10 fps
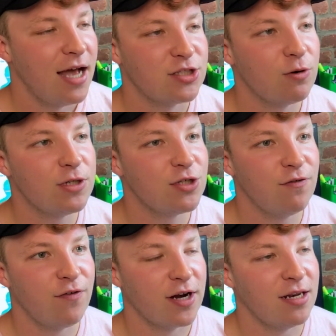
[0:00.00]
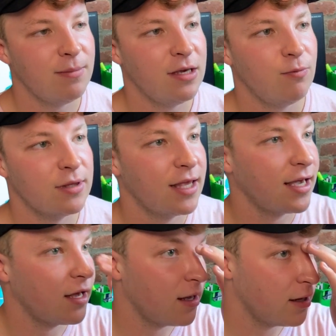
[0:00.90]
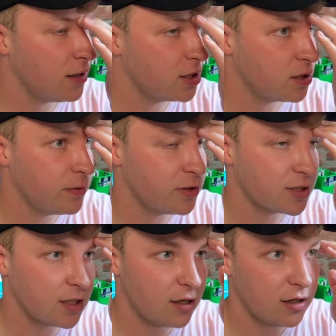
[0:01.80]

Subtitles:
It's always so funny to me when like customers